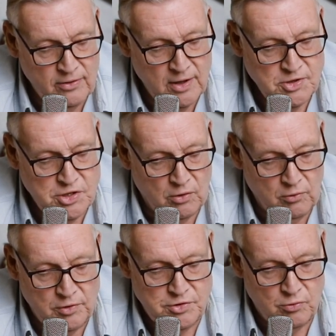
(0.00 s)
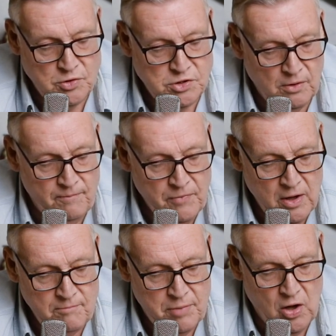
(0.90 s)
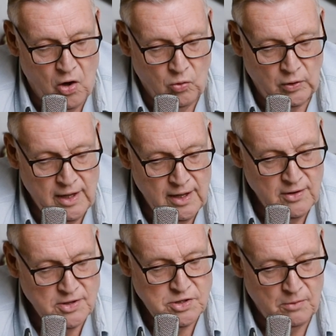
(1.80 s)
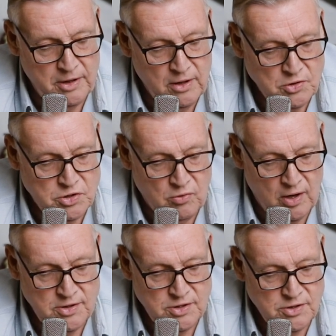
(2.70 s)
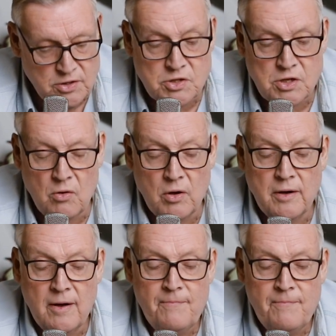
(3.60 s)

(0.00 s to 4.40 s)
then shall Jerusalem be holy, and there shall be no strangers, and so on